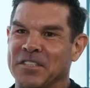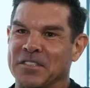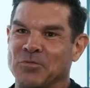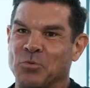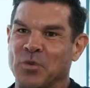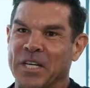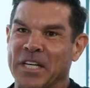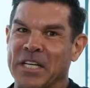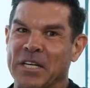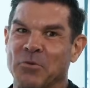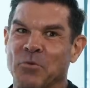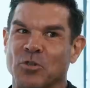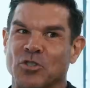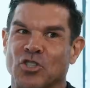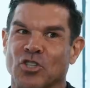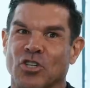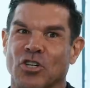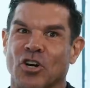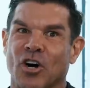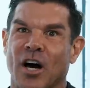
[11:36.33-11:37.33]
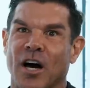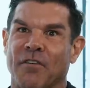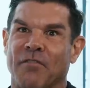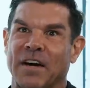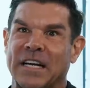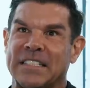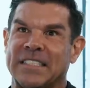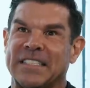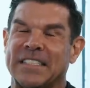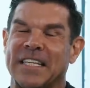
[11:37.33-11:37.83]
because when he took off,
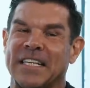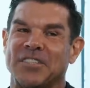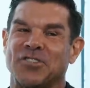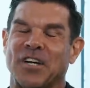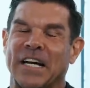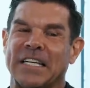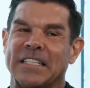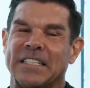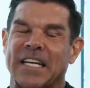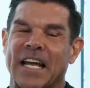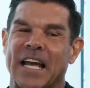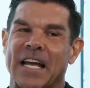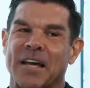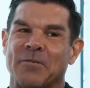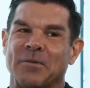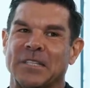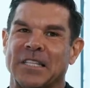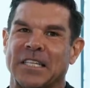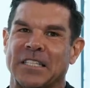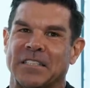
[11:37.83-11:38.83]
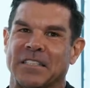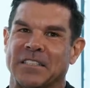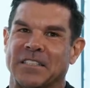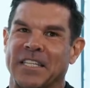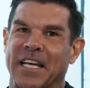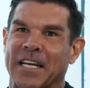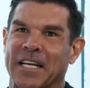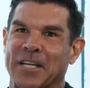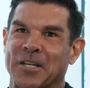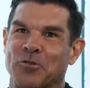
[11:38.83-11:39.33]
I st- tried to hang with like yeah, the
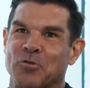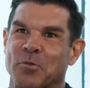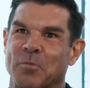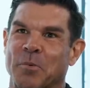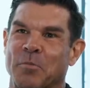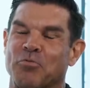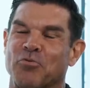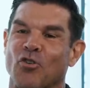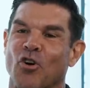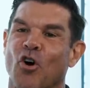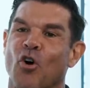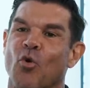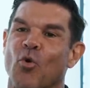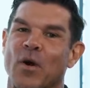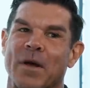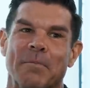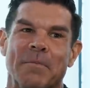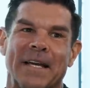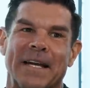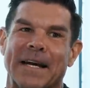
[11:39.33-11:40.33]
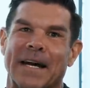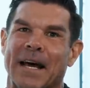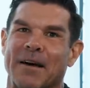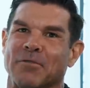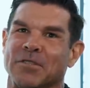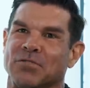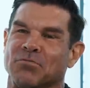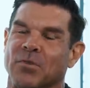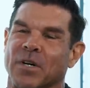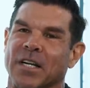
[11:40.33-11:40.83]
second group of I mean. pro women, and I
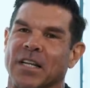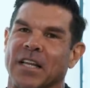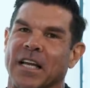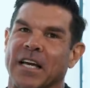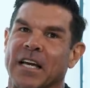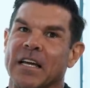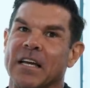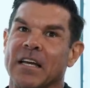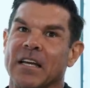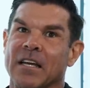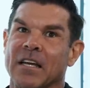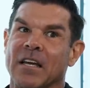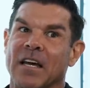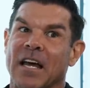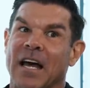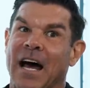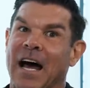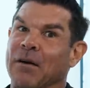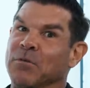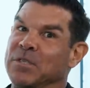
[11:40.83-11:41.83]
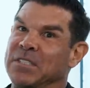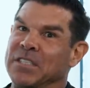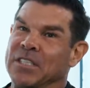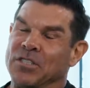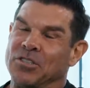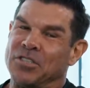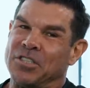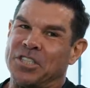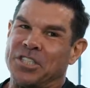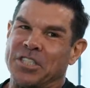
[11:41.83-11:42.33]
was running like I was
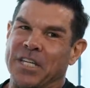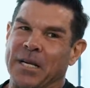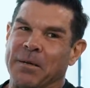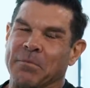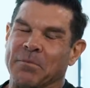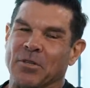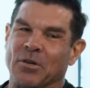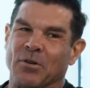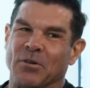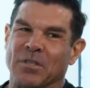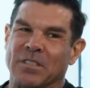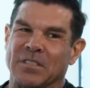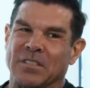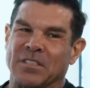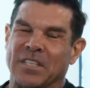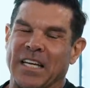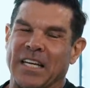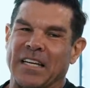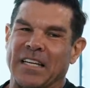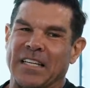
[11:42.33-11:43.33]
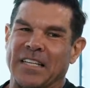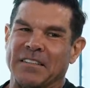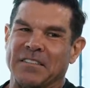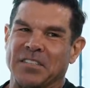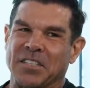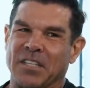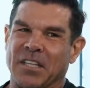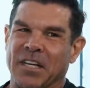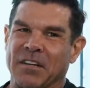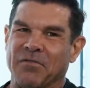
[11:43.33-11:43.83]
in good shape though, and, and it
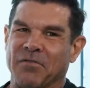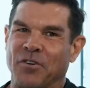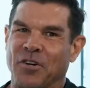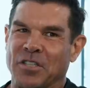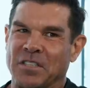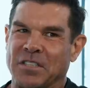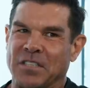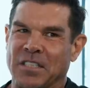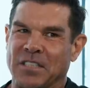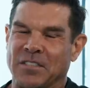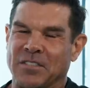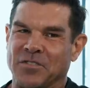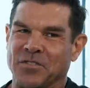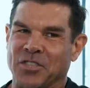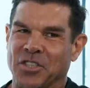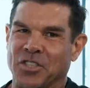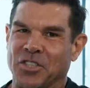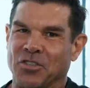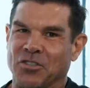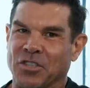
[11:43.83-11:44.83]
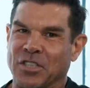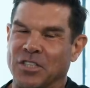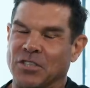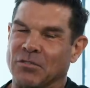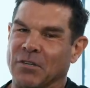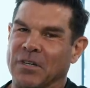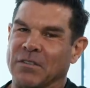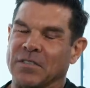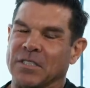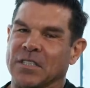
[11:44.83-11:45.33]
gives you like false sense of security.
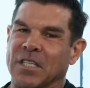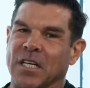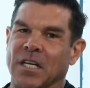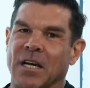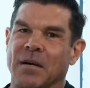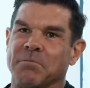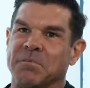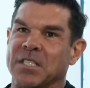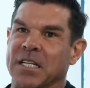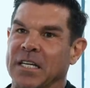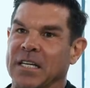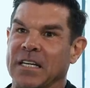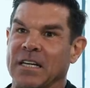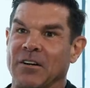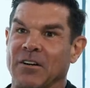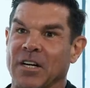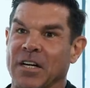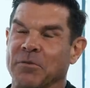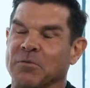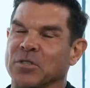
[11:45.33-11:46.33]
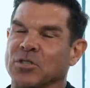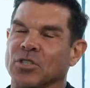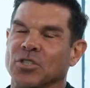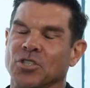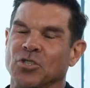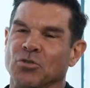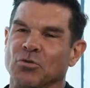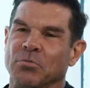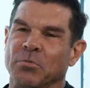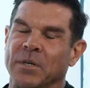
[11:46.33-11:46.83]
So I was like, I'm taking out. It was
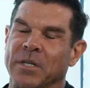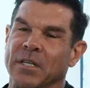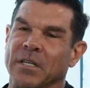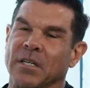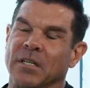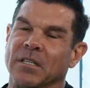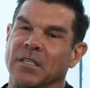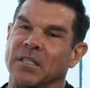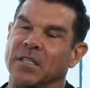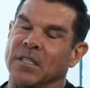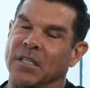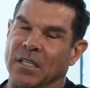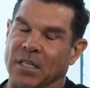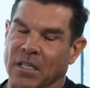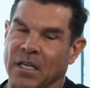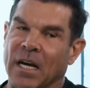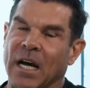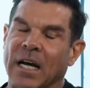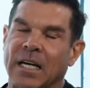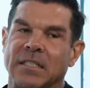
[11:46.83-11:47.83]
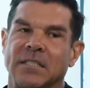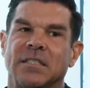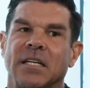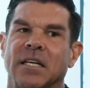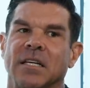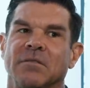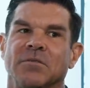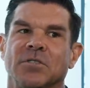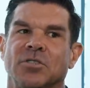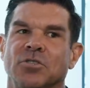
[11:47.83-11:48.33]
humid. In
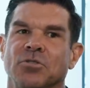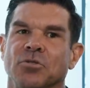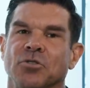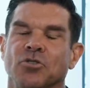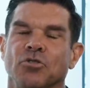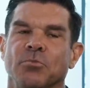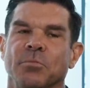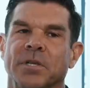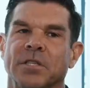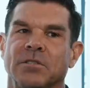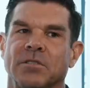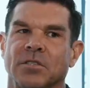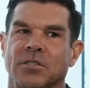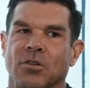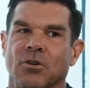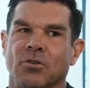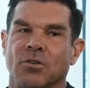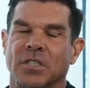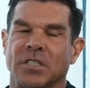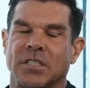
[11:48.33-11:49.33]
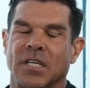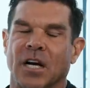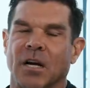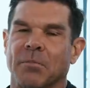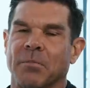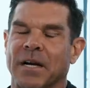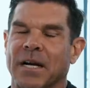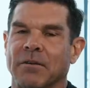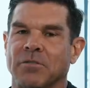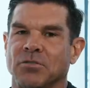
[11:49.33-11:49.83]
hindsight, it was too humid to go this
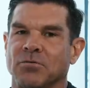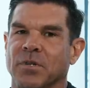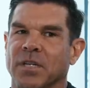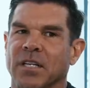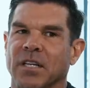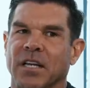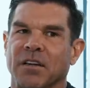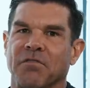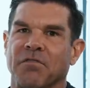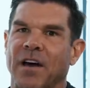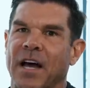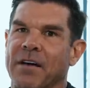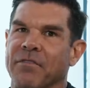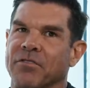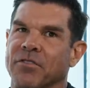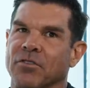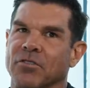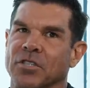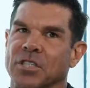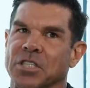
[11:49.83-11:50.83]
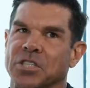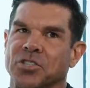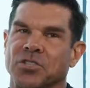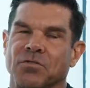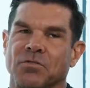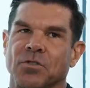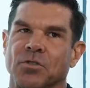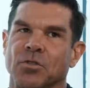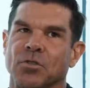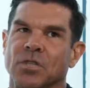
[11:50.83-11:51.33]
hard, but I was running like five thirties
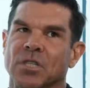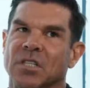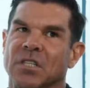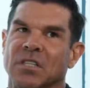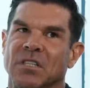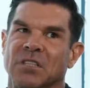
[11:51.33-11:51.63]
through